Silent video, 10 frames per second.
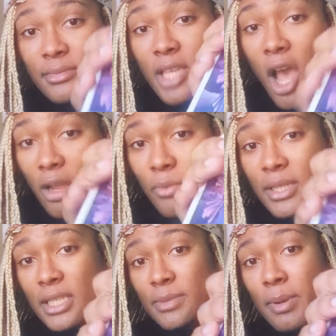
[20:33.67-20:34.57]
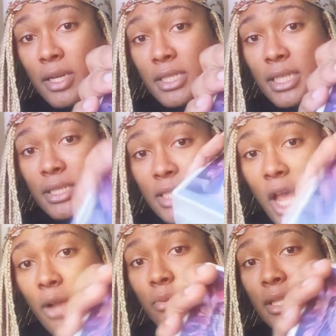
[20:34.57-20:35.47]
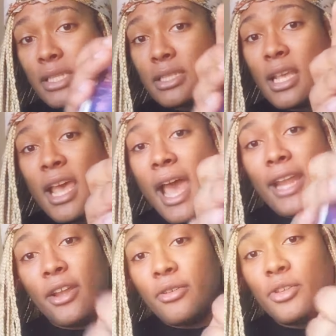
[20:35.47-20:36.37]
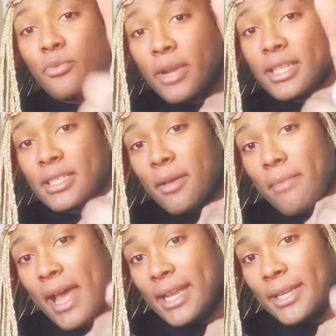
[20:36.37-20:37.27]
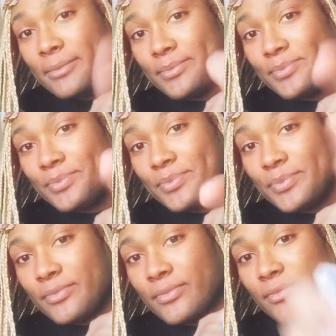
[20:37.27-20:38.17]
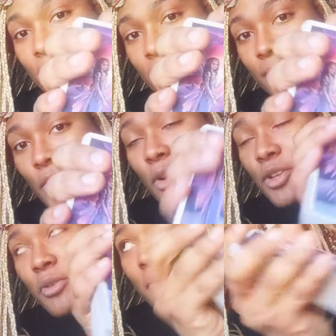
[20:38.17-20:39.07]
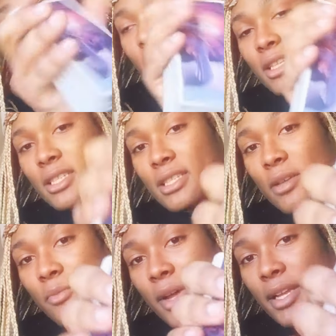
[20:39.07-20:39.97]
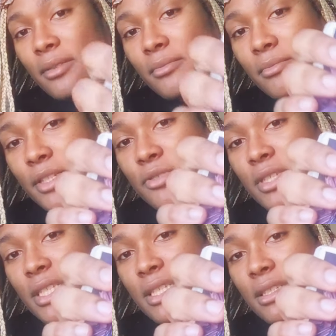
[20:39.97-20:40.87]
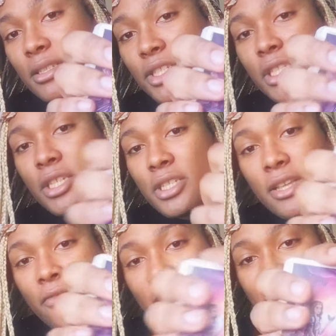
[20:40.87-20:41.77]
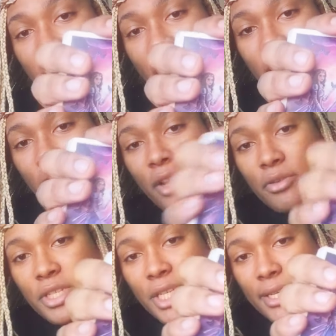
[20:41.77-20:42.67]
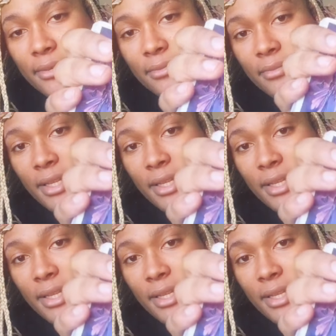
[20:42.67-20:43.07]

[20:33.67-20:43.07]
Talk with this person. Talk with this. I know you with somebody. Or you could be talking to someone, but you just shut yourself off to handle your shit.